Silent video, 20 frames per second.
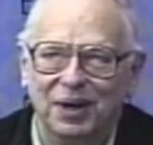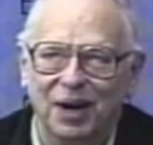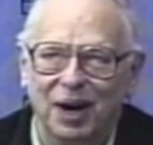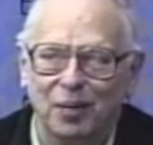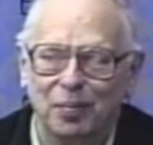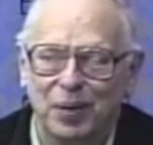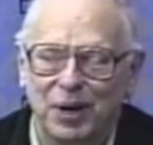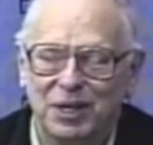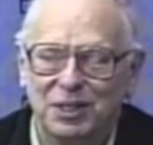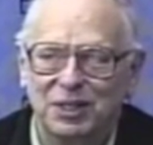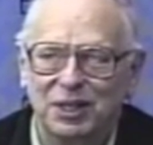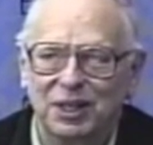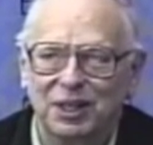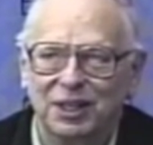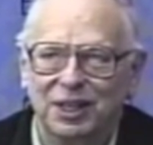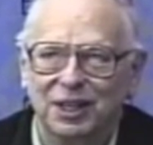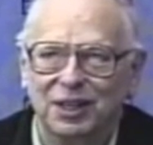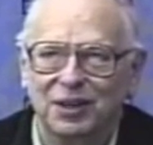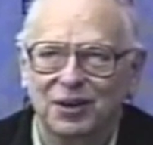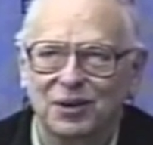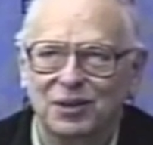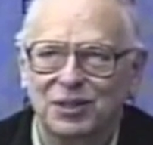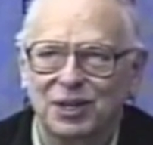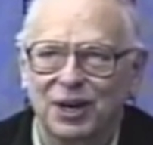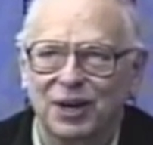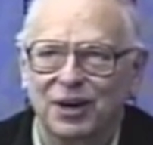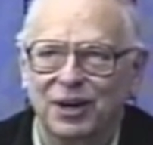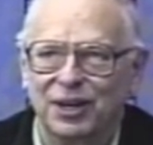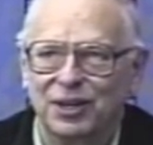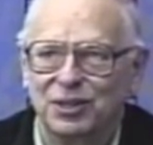are basically in those
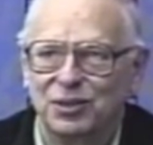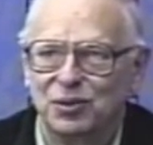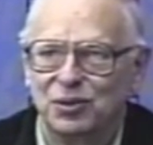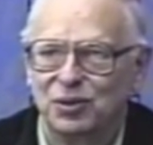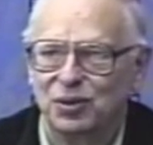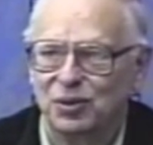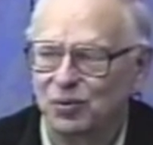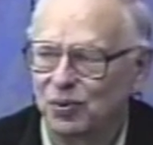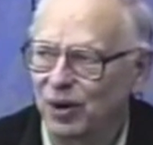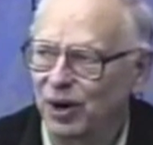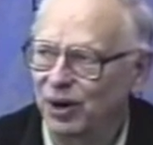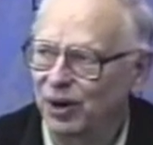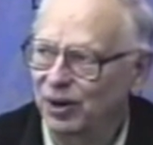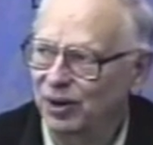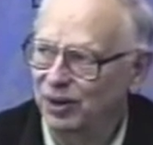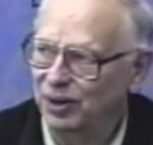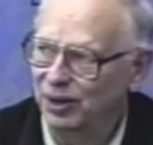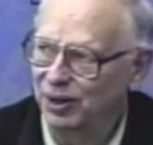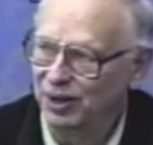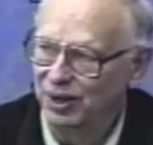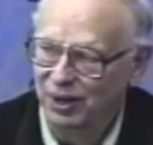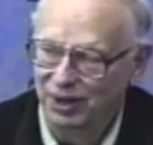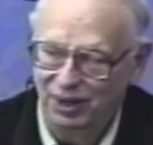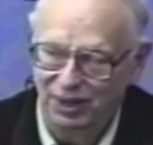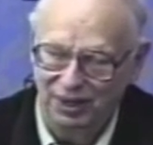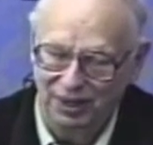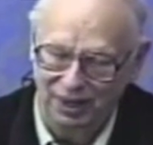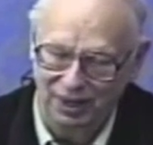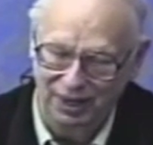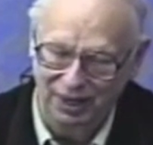areas where
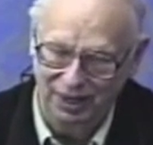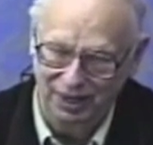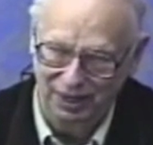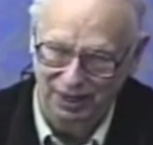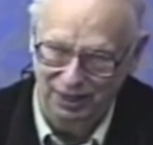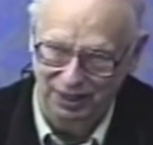uh,